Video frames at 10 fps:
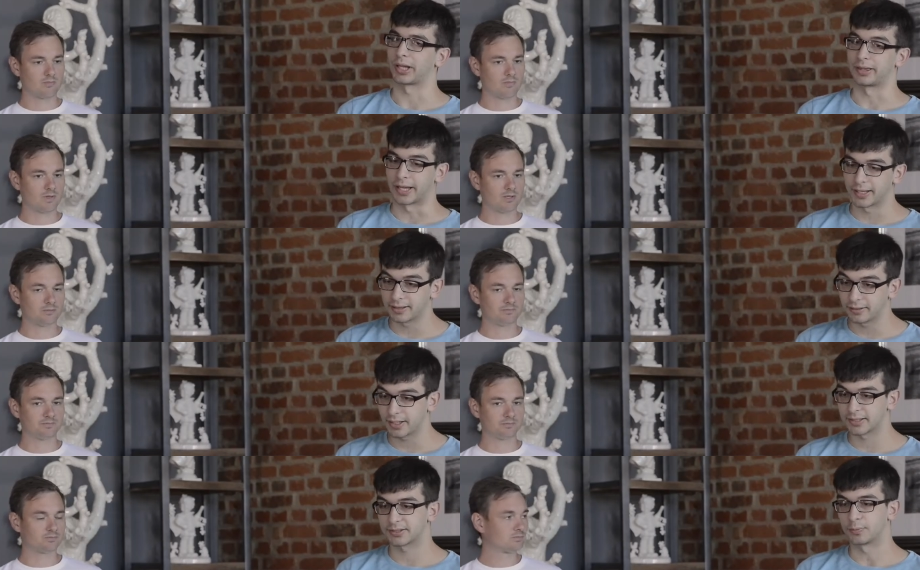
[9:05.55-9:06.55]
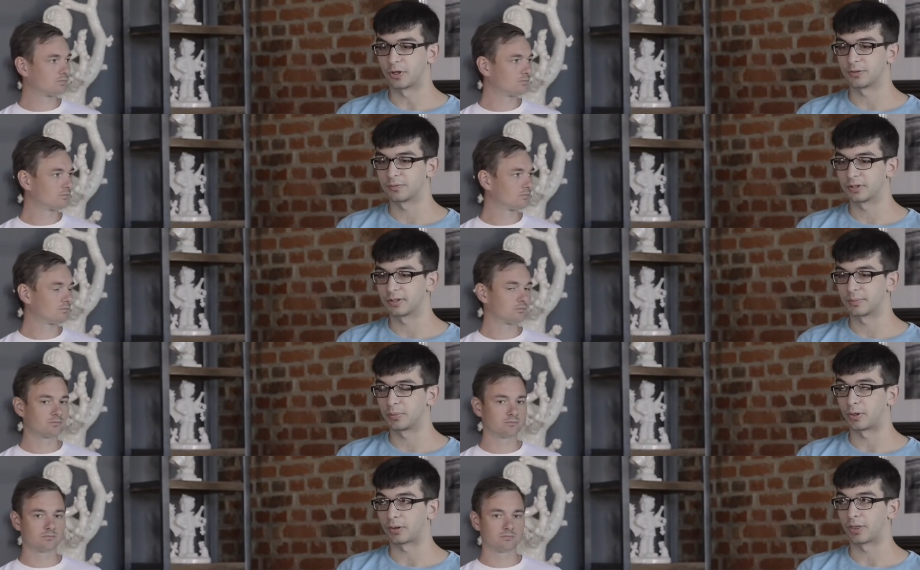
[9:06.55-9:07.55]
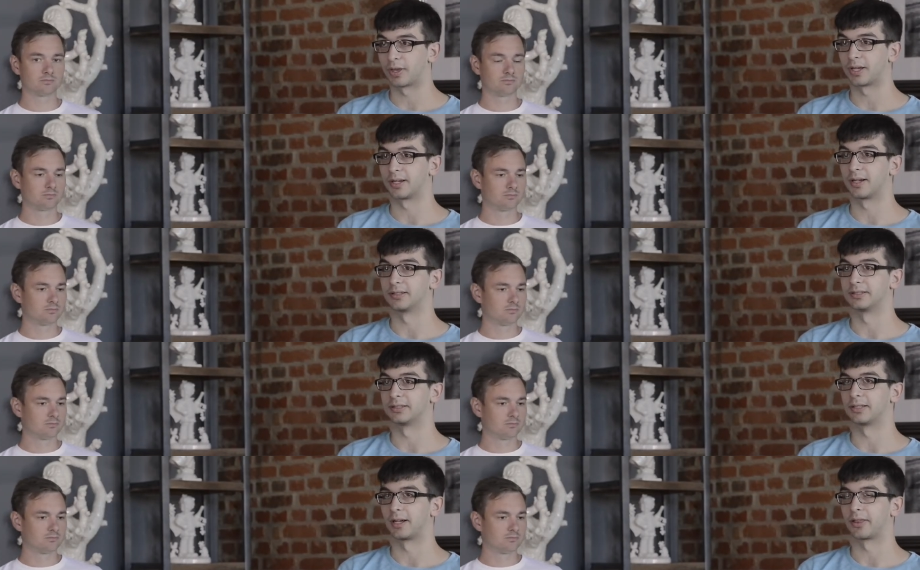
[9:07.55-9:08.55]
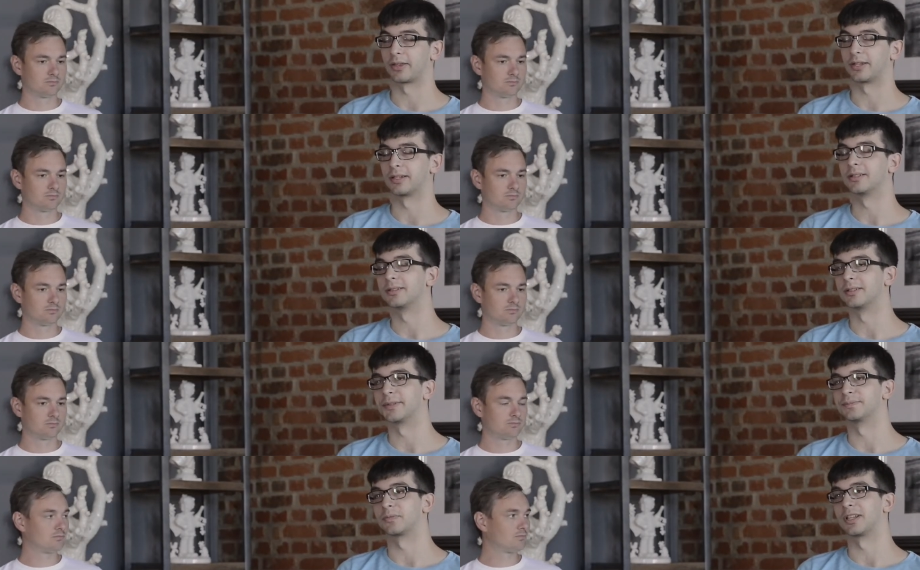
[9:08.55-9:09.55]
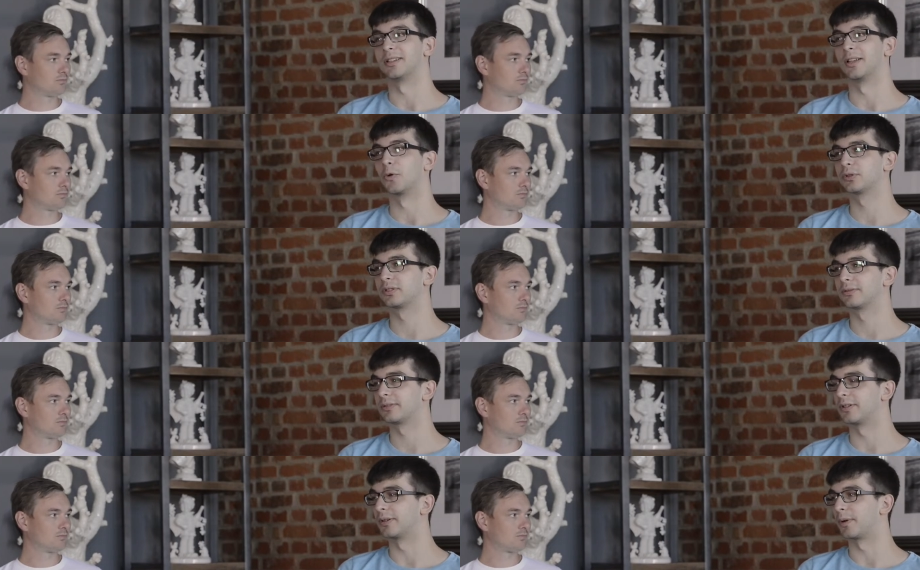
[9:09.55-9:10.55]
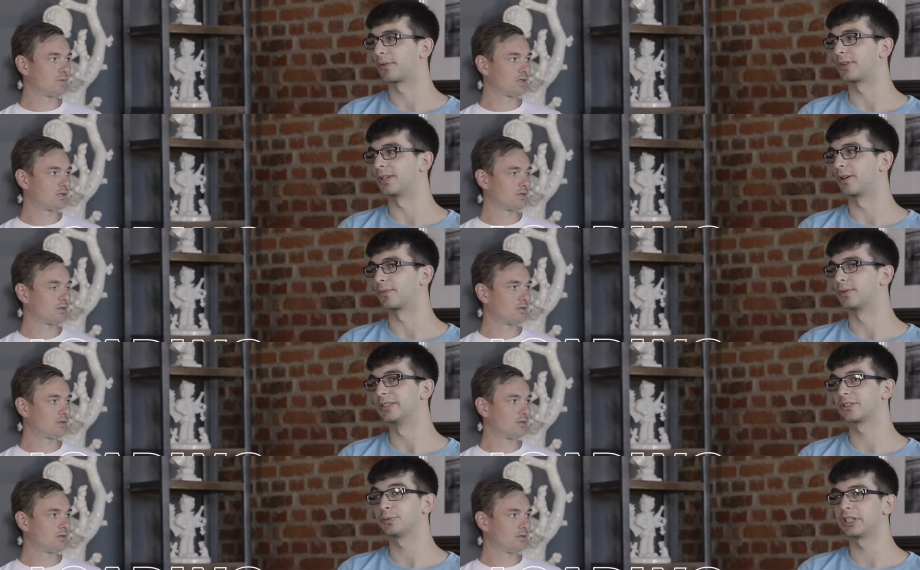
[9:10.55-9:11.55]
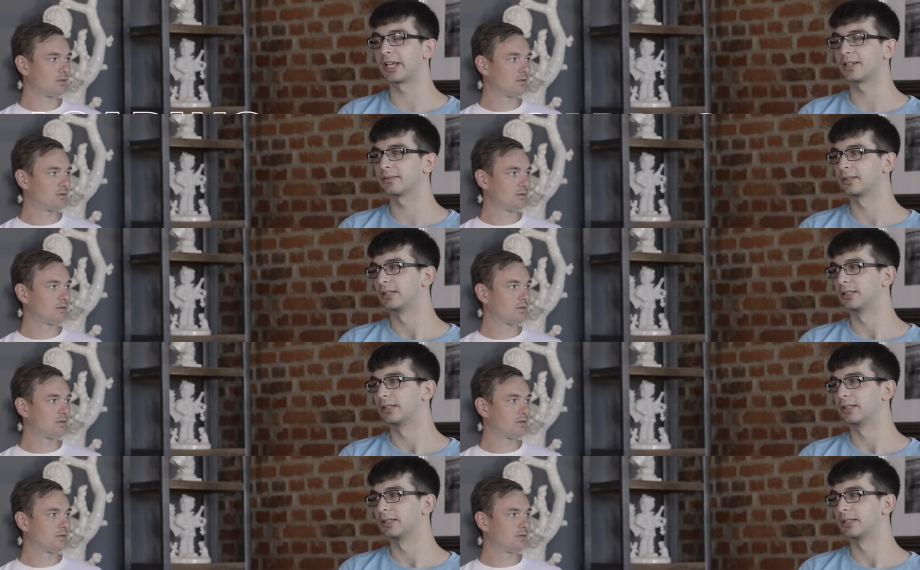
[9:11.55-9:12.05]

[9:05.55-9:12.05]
Speaker 1: yeah, then there's one important thing uh, are the um, load uh, of the of history data.